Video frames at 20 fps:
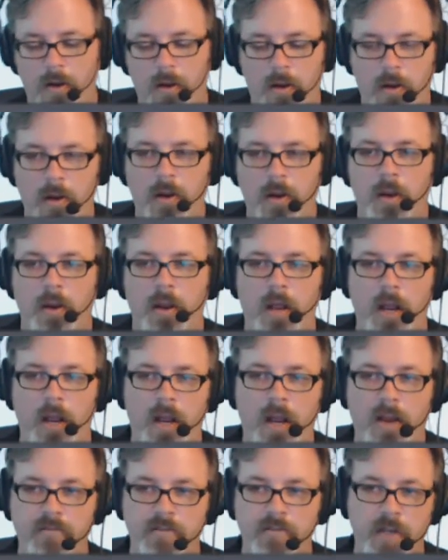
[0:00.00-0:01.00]

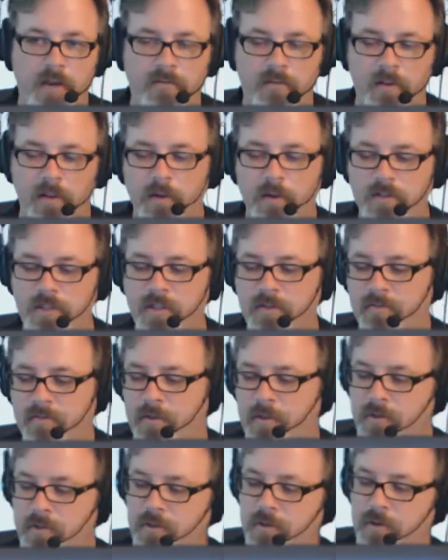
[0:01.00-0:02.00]
and I've, I've closed the
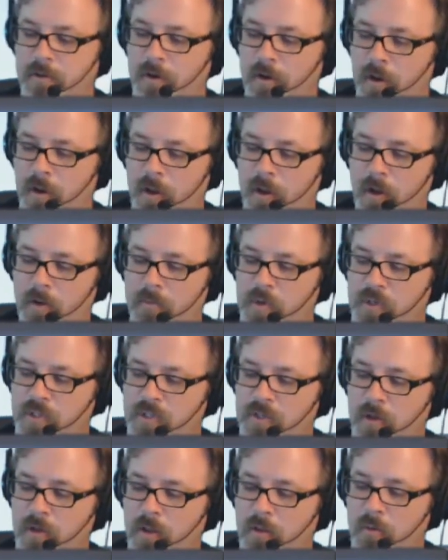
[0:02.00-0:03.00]
filter
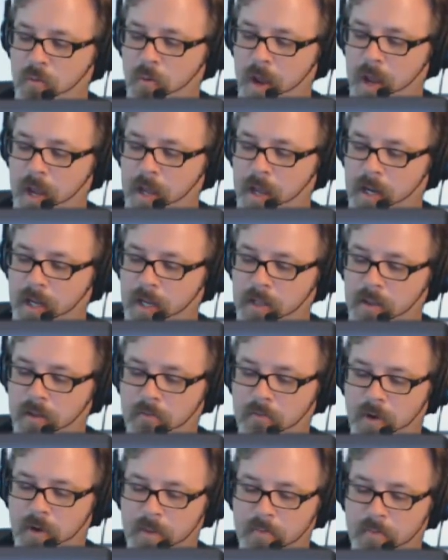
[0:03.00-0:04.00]
almost all the way and I hit
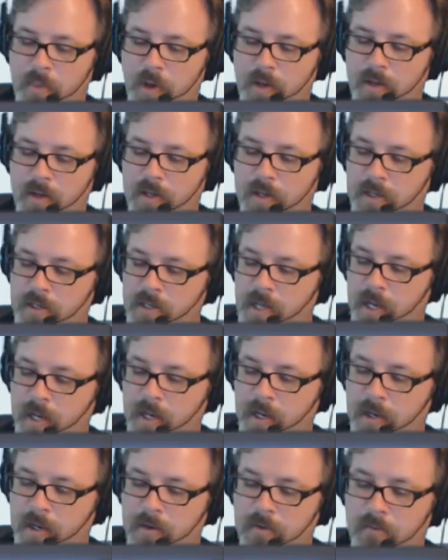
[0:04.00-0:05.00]
the write button and,
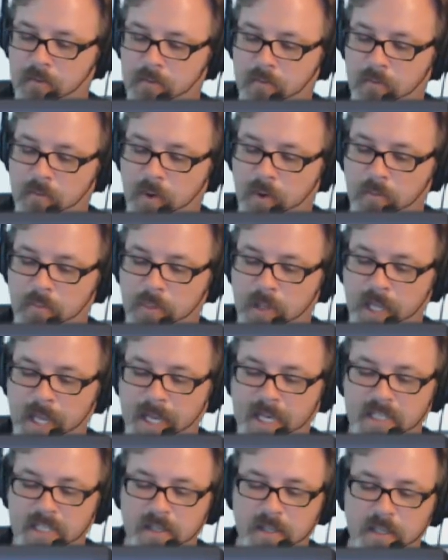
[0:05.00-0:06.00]
and
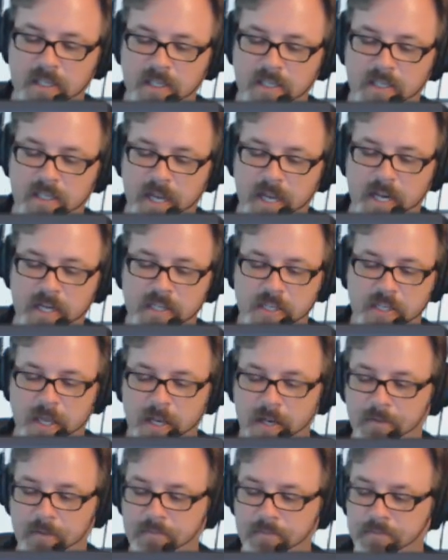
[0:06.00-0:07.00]
replace this stage
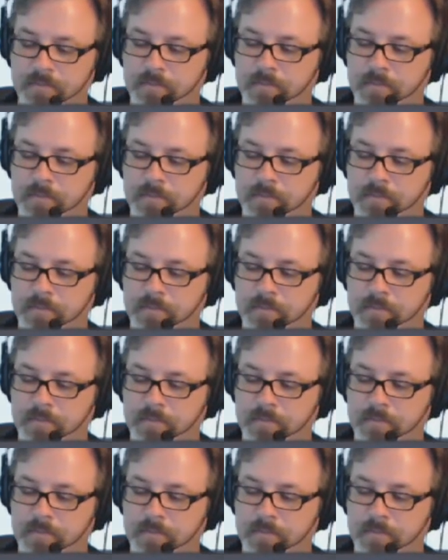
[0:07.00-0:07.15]
setting.